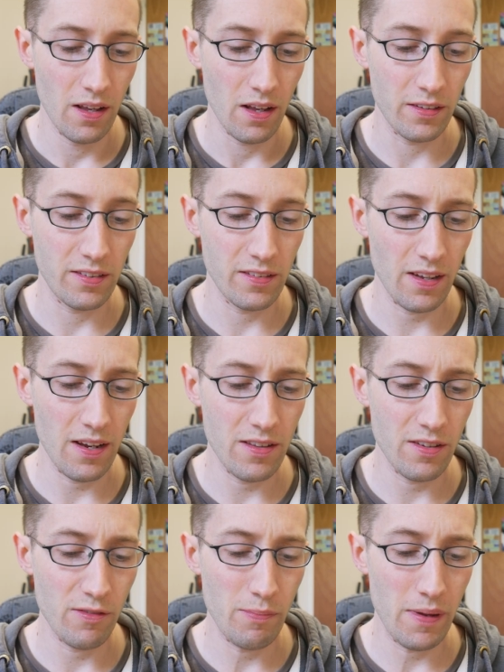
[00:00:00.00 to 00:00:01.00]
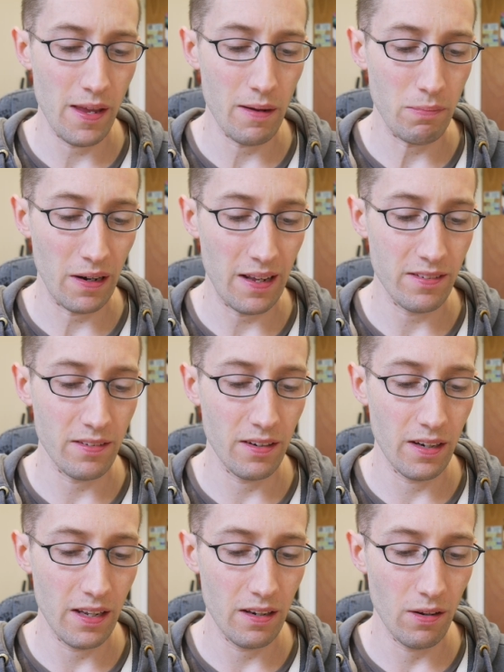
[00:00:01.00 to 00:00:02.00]
A state of being
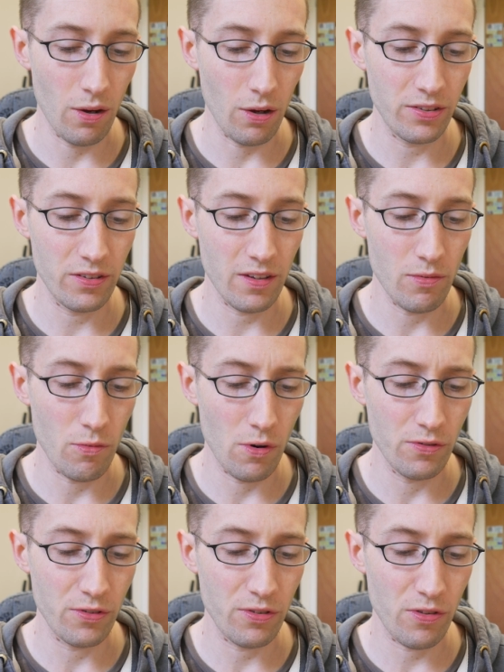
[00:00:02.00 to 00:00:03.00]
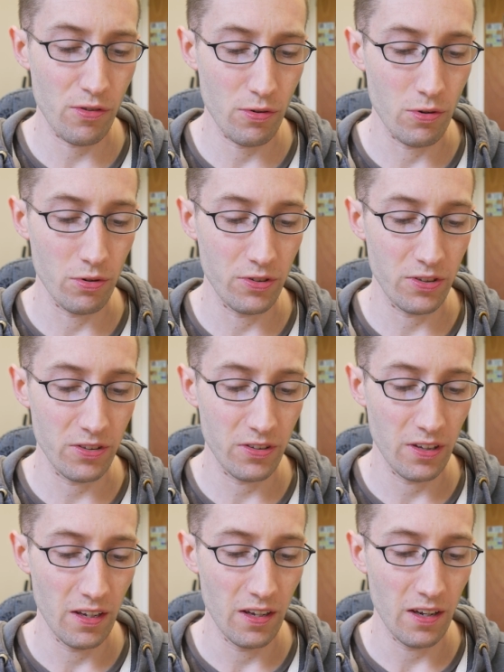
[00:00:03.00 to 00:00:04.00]
pleasantly lost in one's
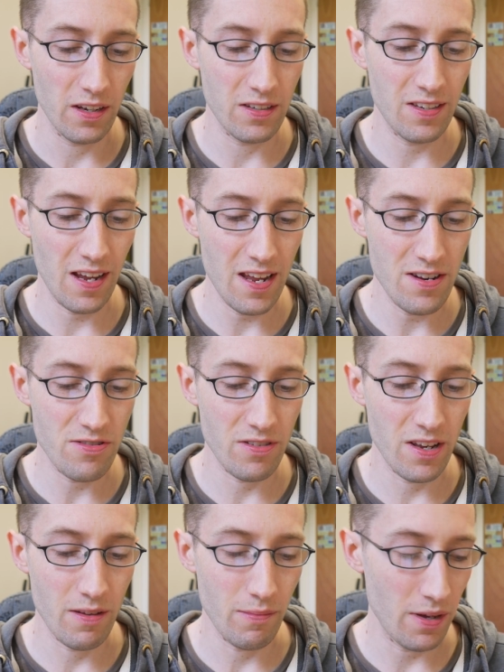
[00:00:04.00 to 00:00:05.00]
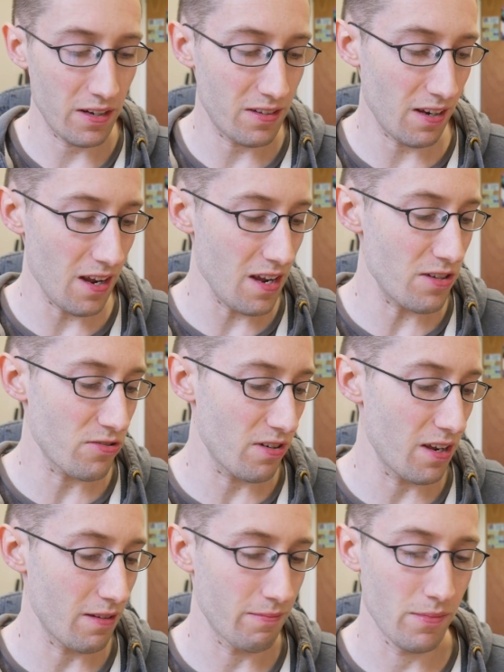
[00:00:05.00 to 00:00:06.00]
thoughts. A daydream. A
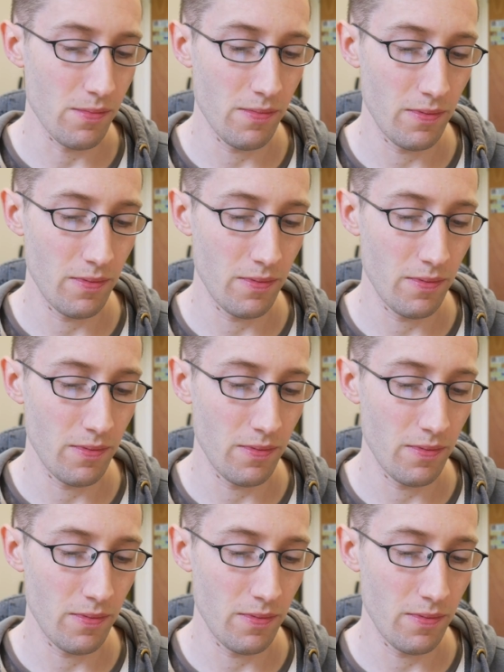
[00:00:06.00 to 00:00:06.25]
daydream.